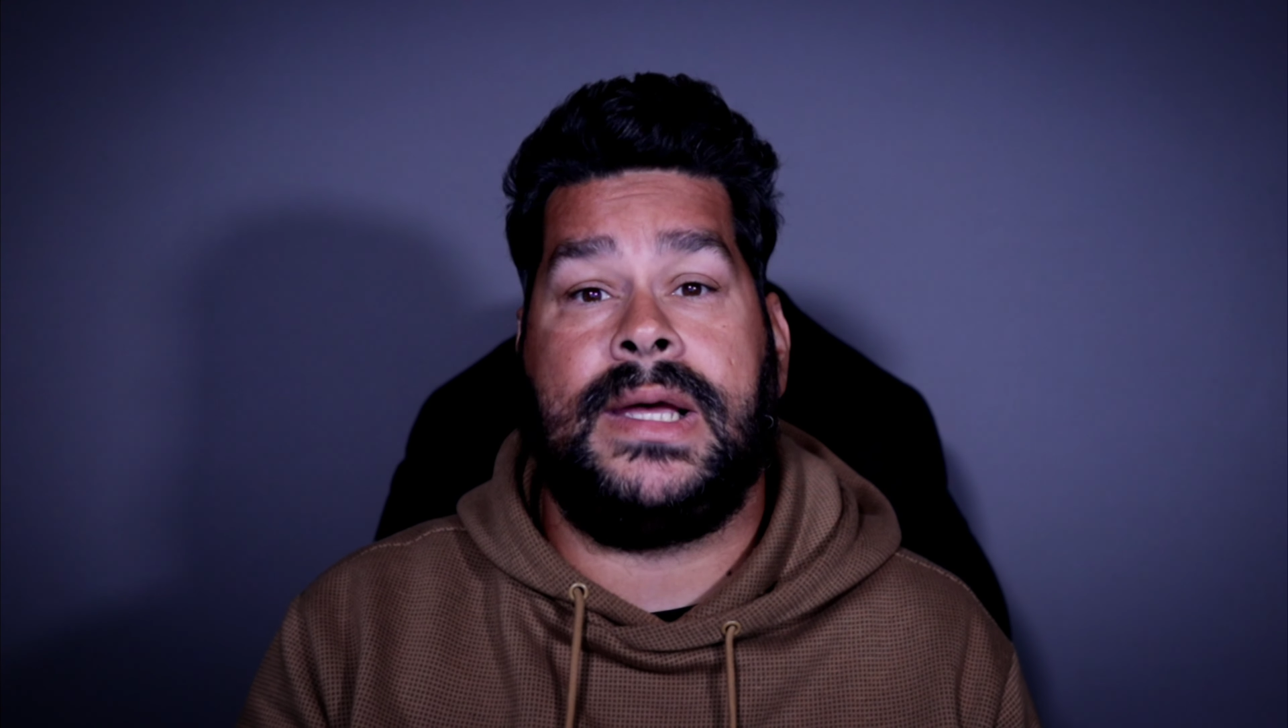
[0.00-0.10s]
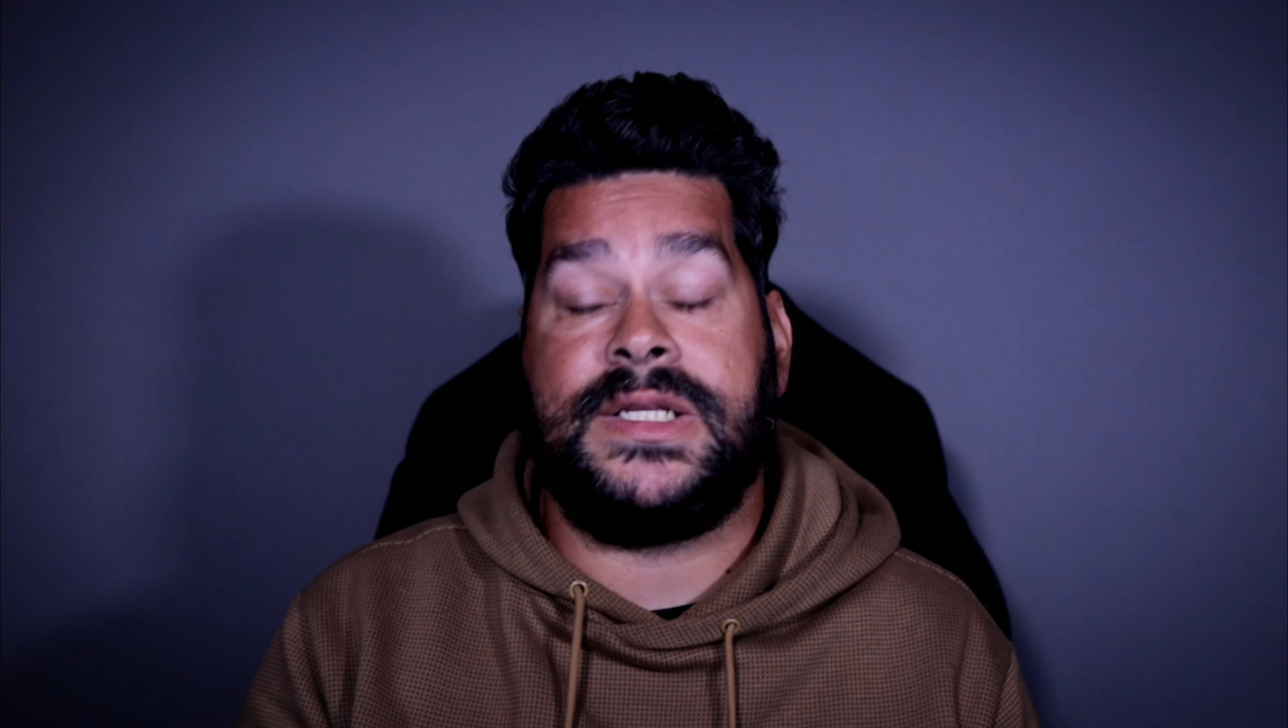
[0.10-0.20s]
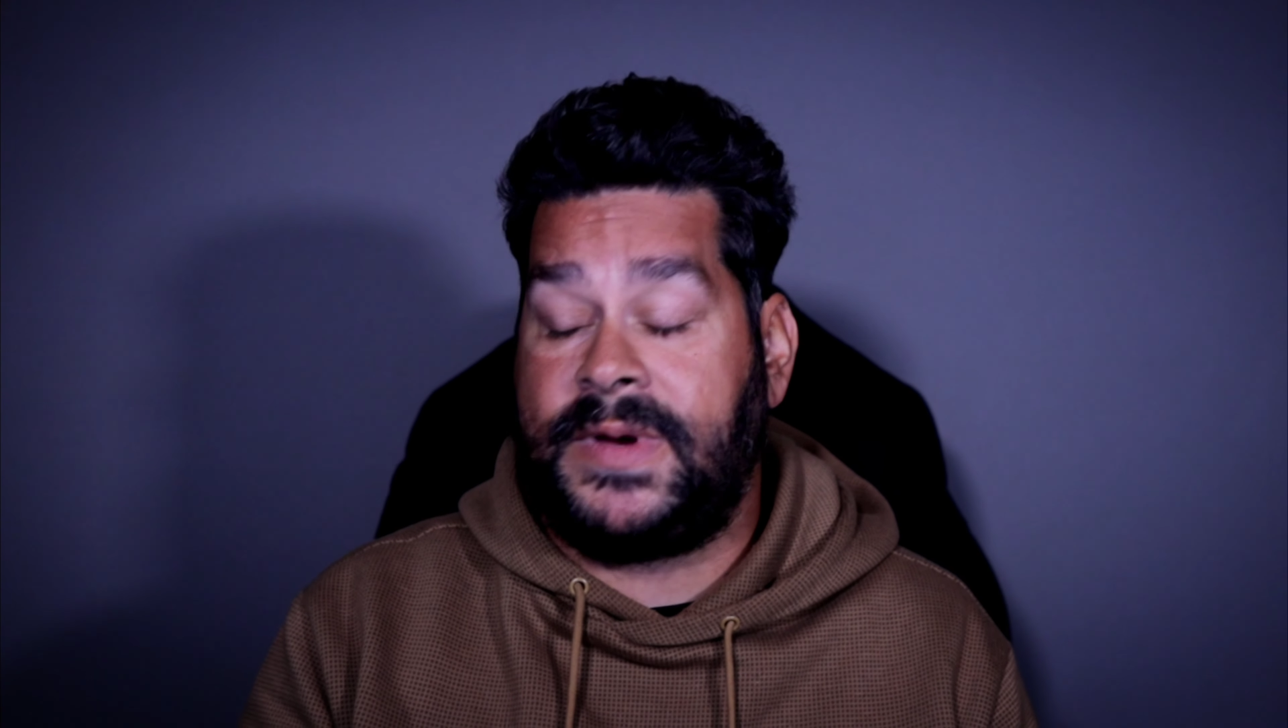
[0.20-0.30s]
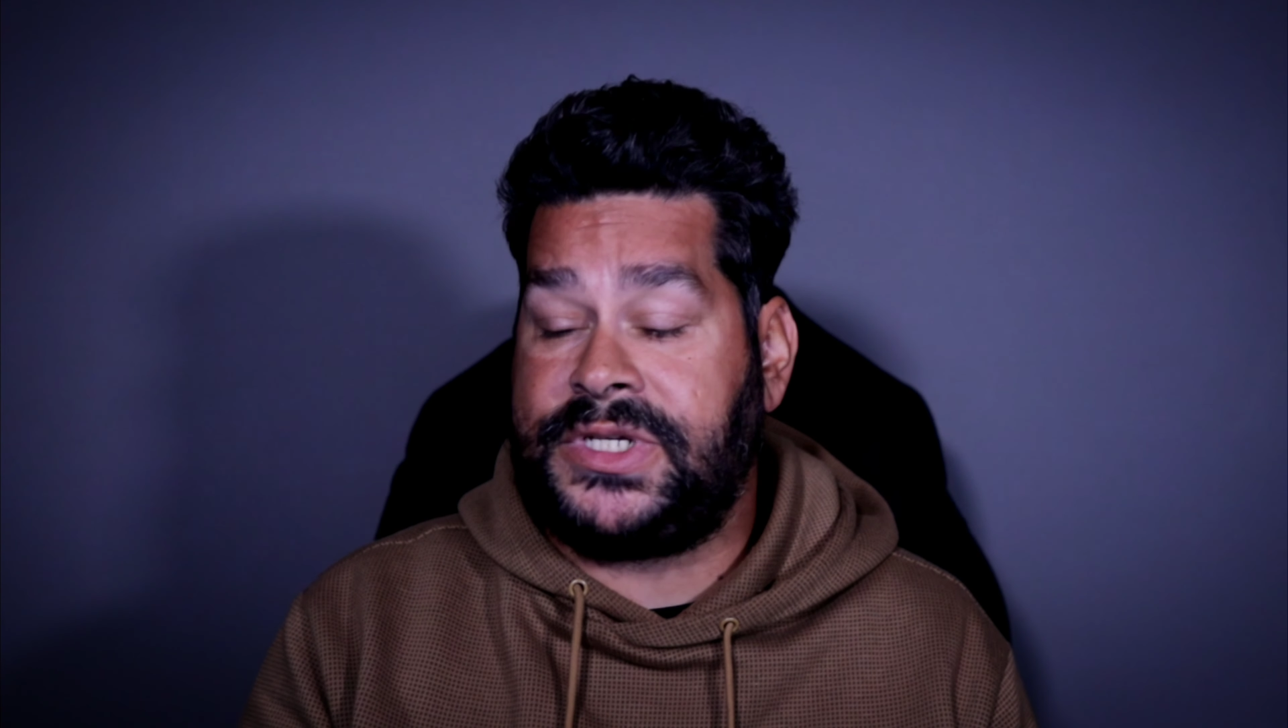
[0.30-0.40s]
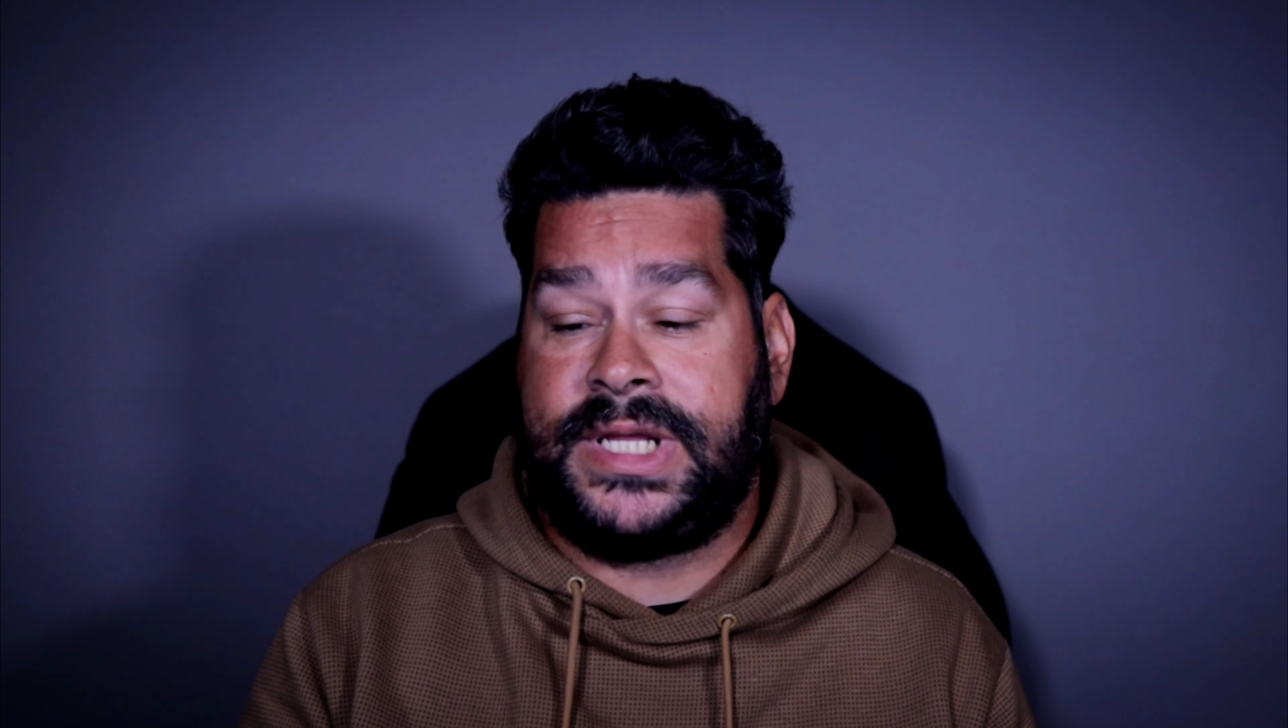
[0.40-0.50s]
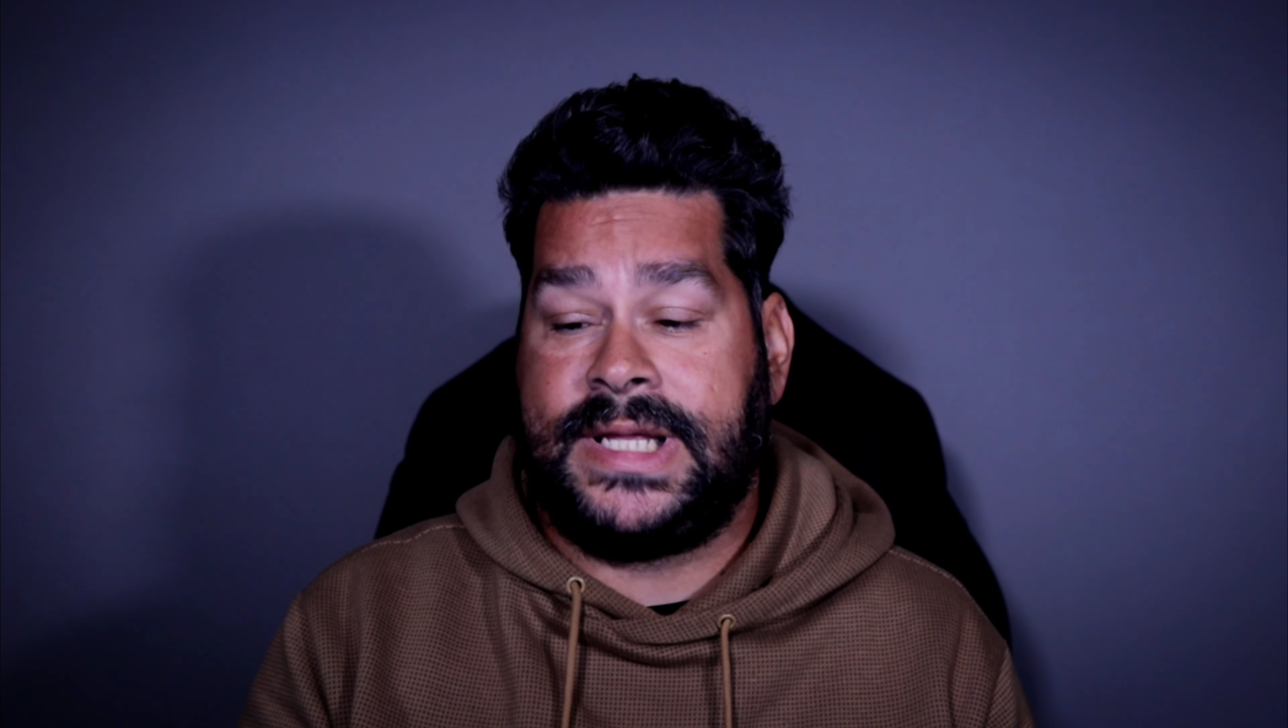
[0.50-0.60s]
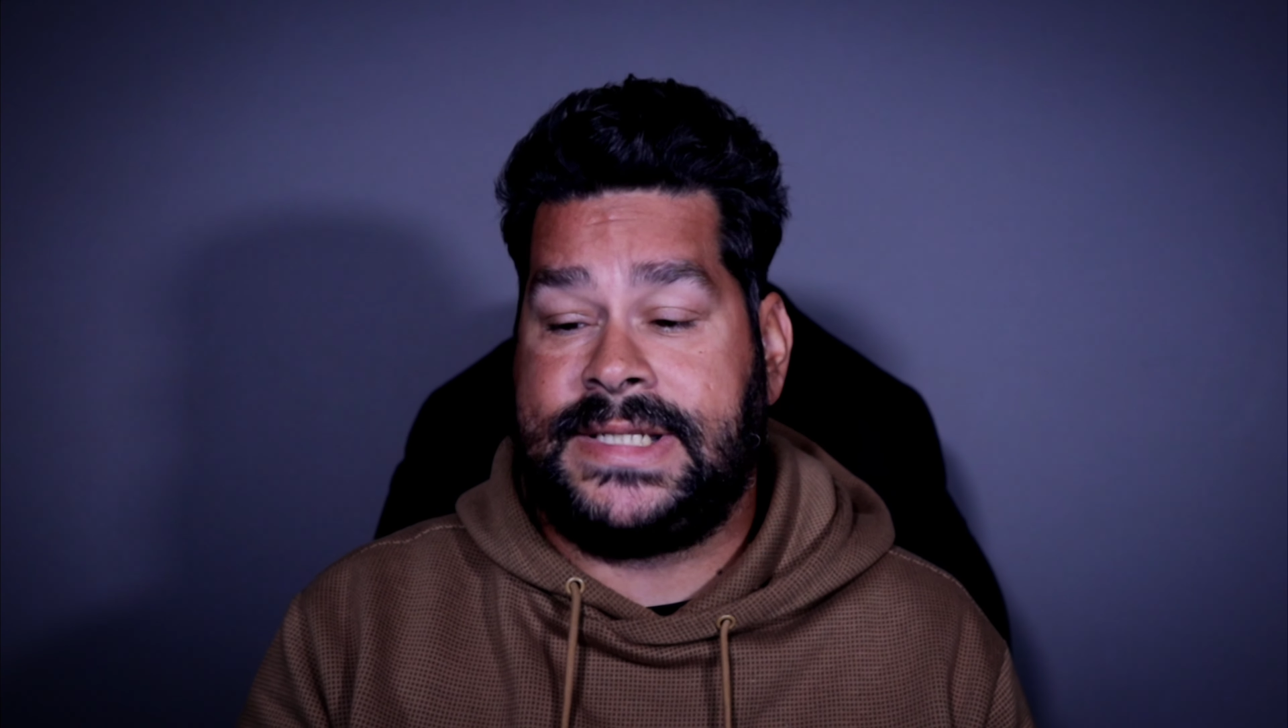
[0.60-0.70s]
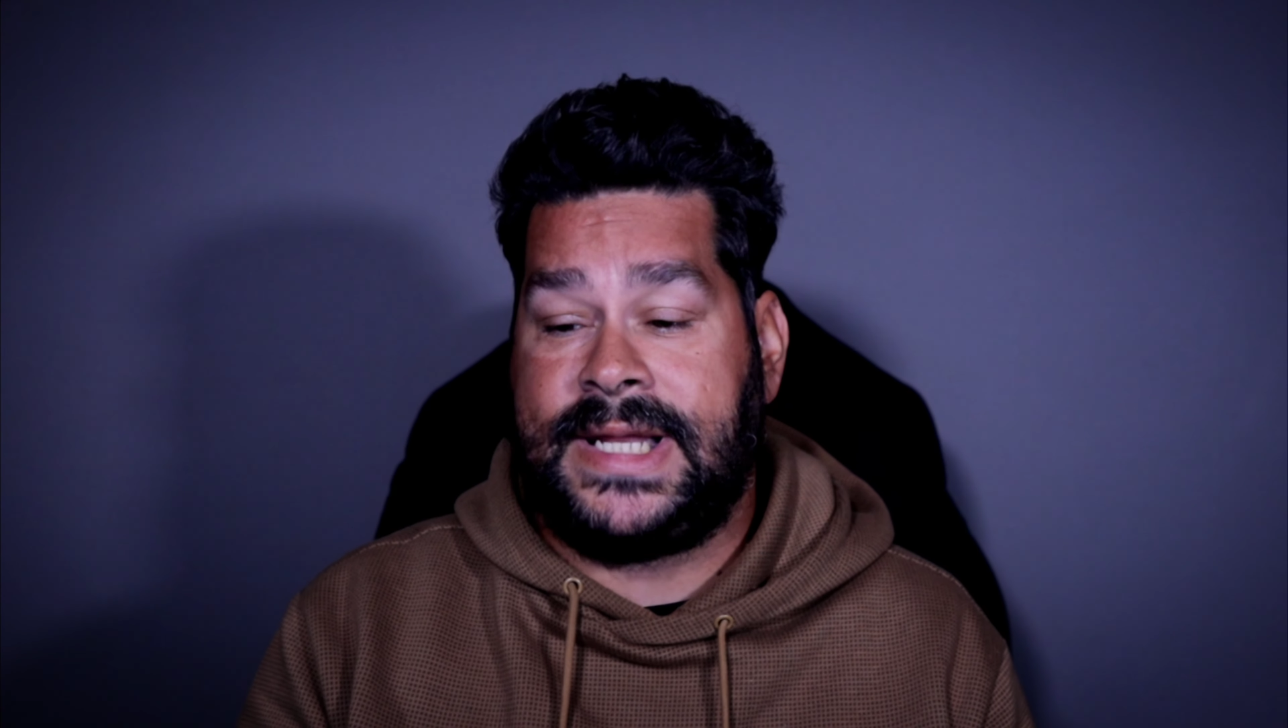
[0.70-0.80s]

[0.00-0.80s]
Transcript: especially in